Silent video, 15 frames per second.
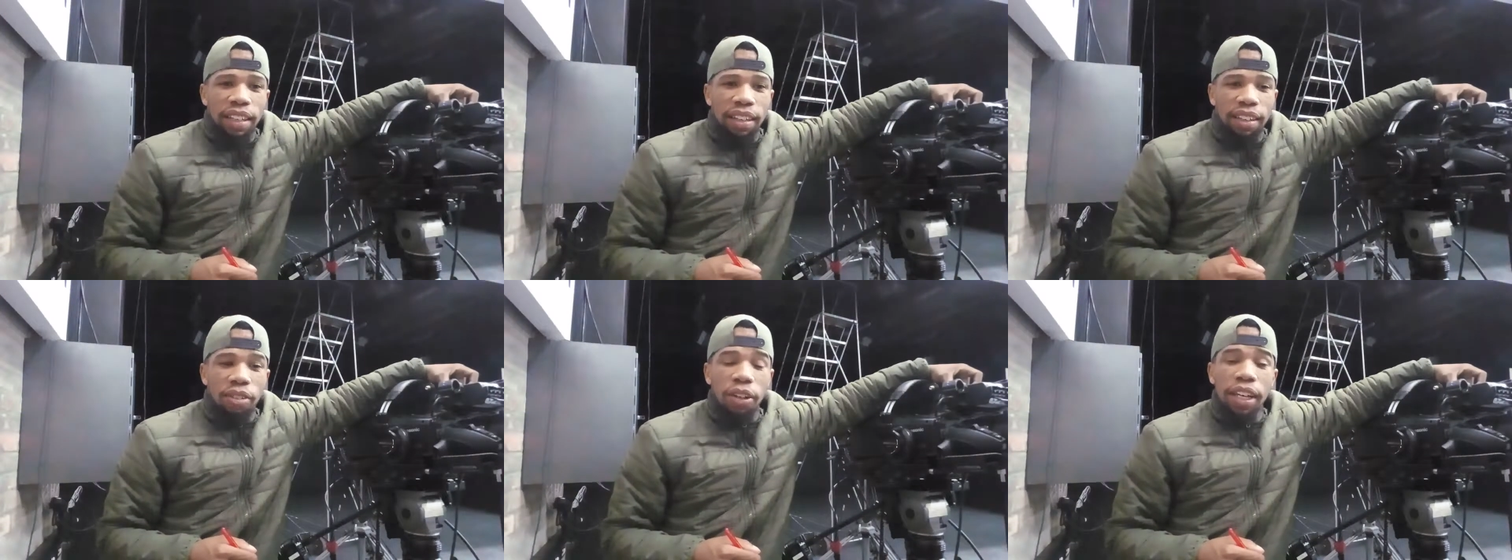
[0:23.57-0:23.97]

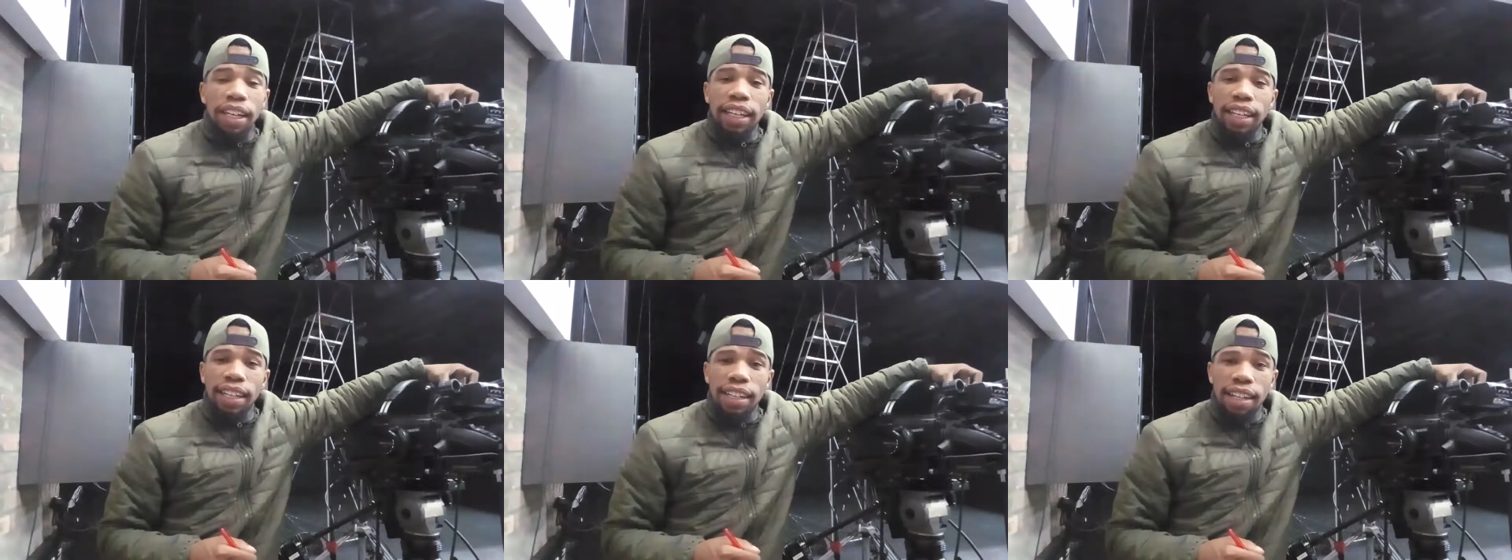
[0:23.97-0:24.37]

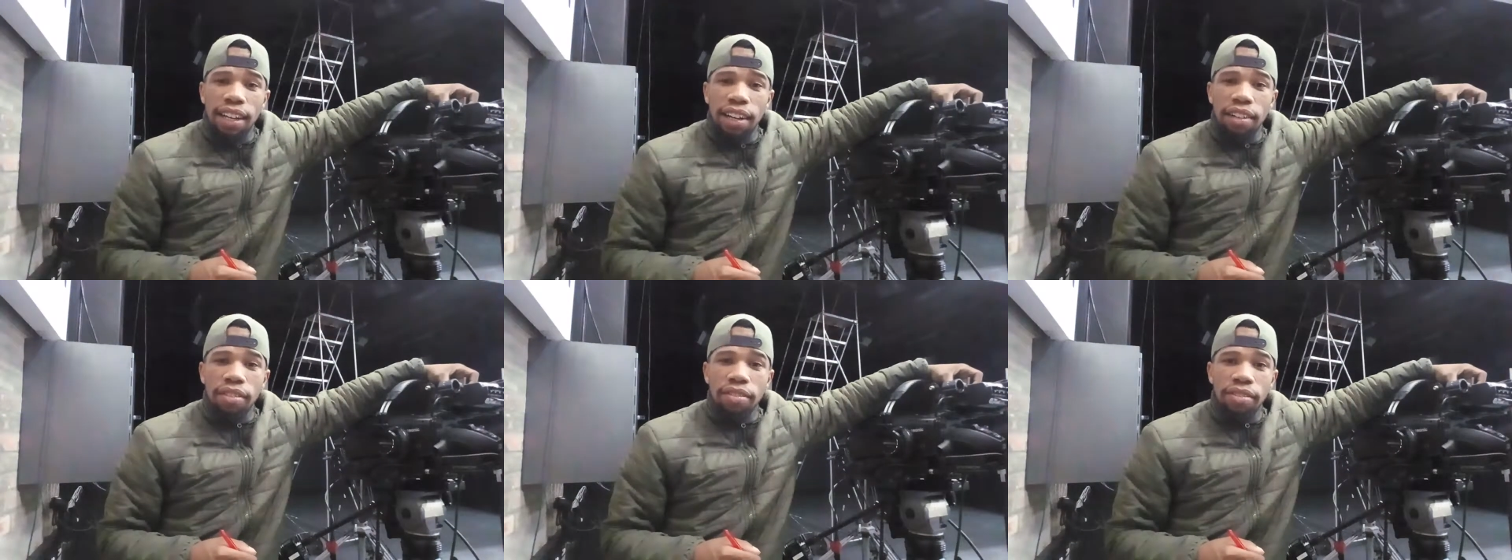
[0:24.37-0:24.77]
greatly
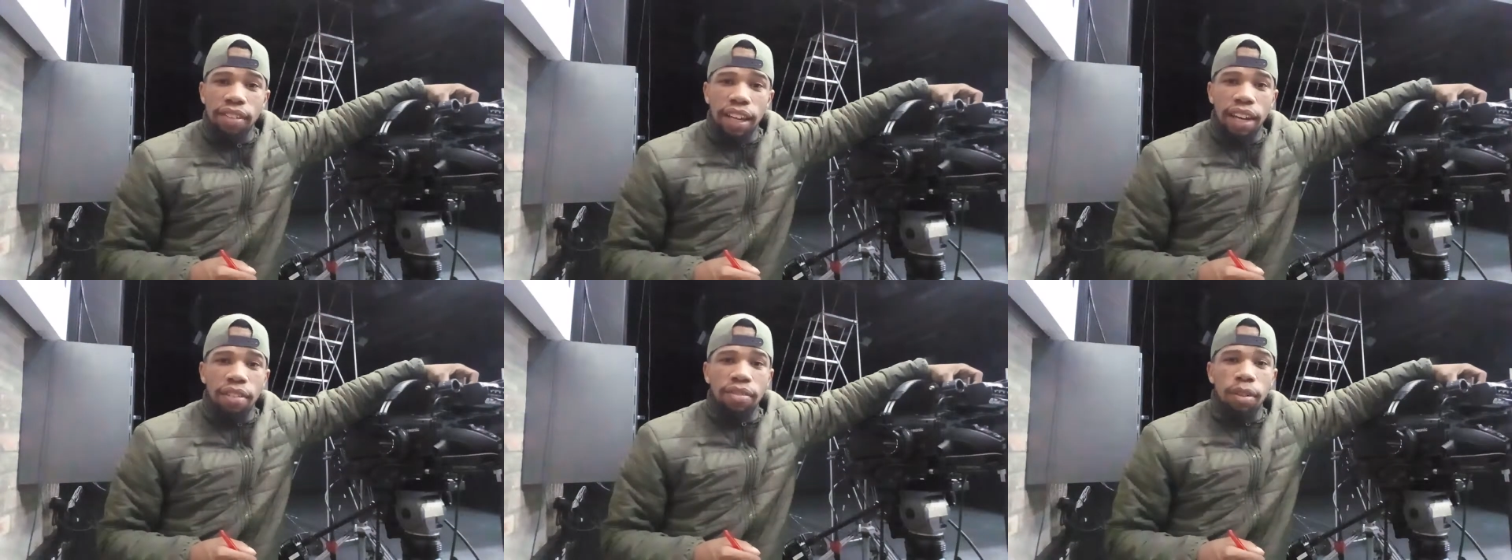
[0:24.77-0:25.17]
enough,
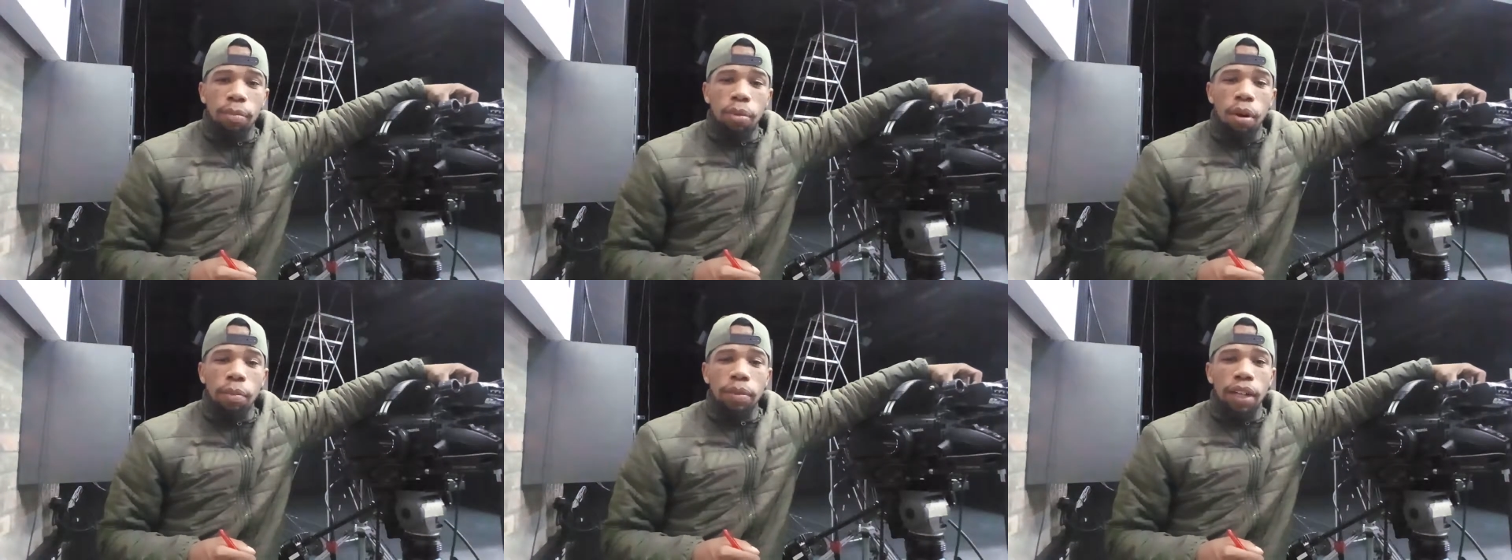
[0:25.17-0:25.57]
AFDA
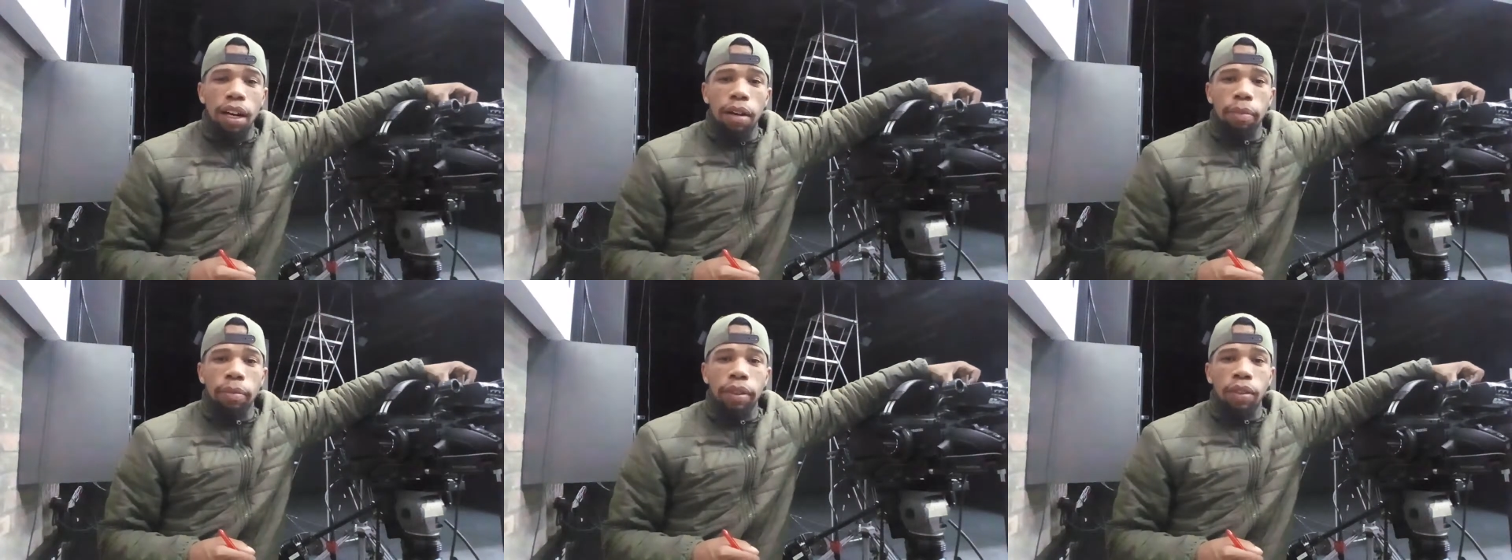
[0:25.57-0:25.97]
popped
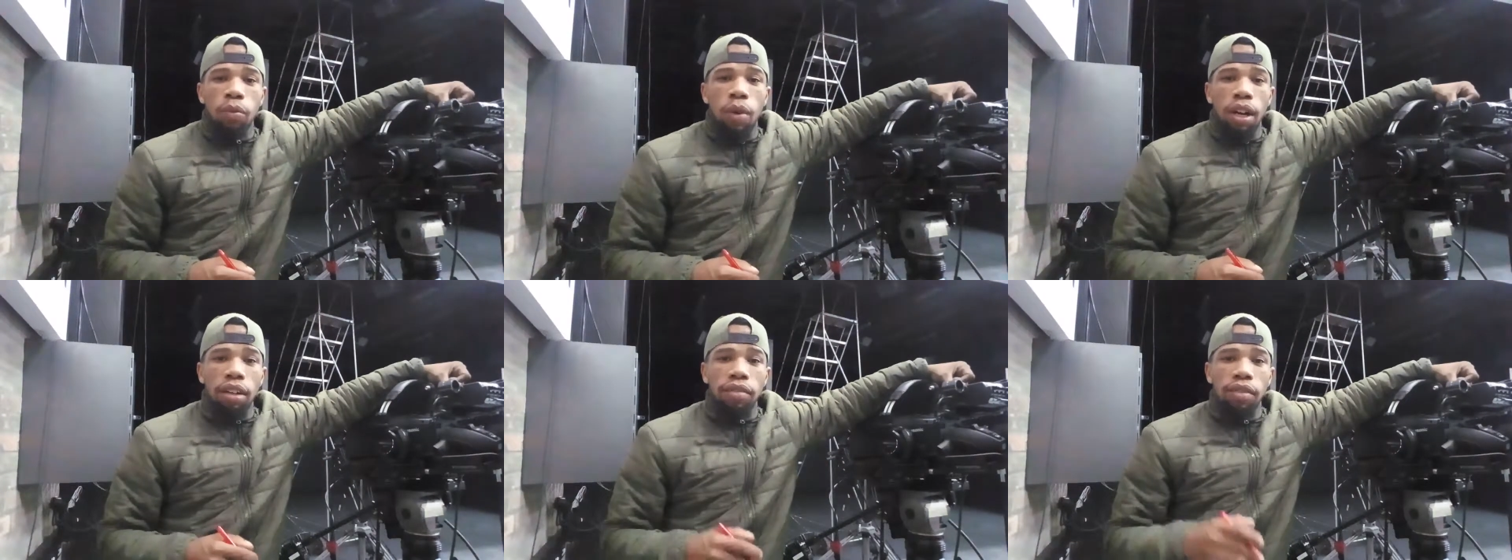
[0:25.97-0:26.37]
up in
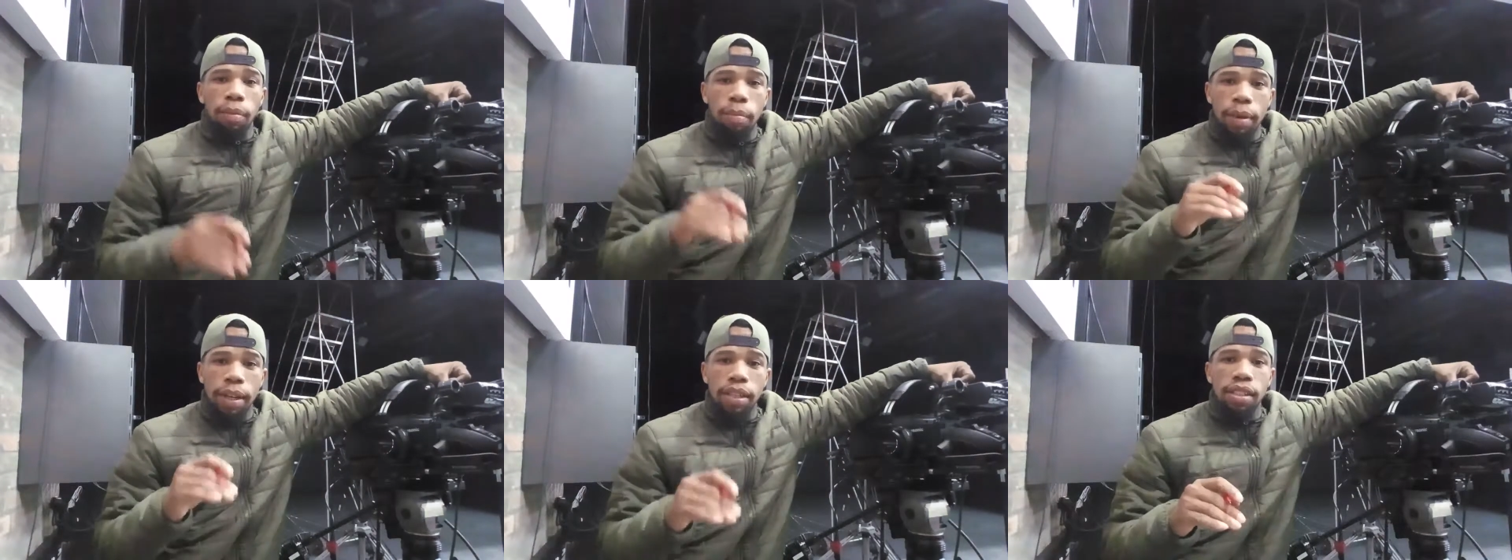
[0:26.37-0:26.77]
one of the
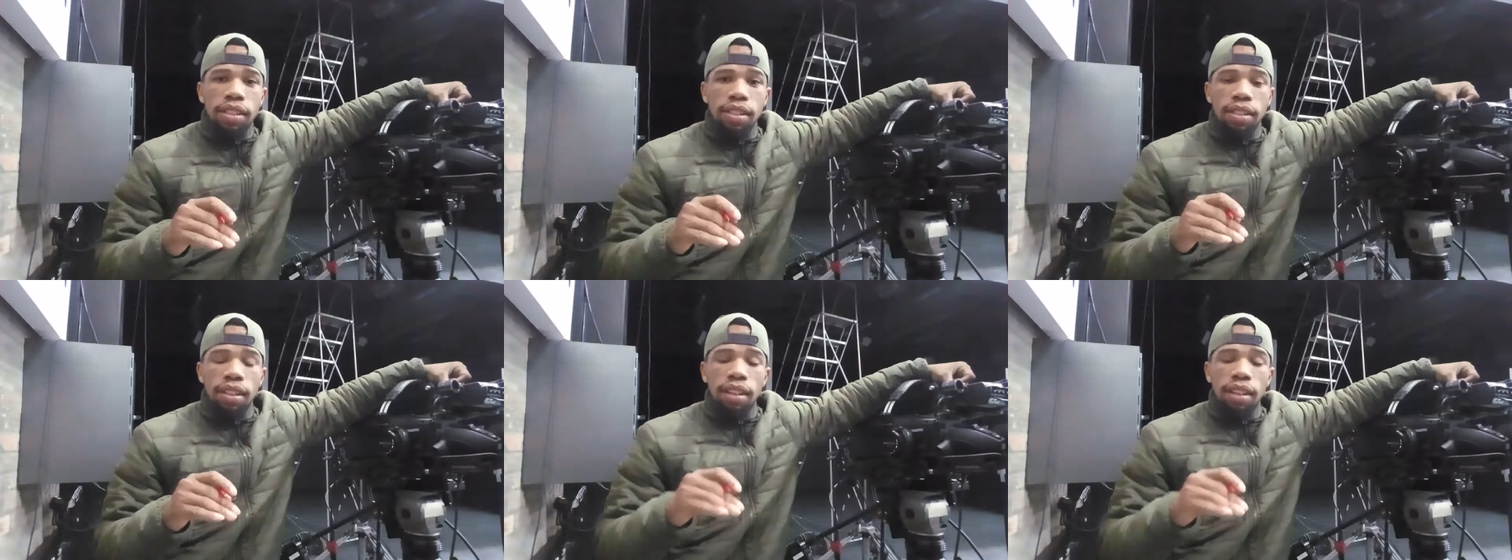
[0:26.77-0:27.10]
best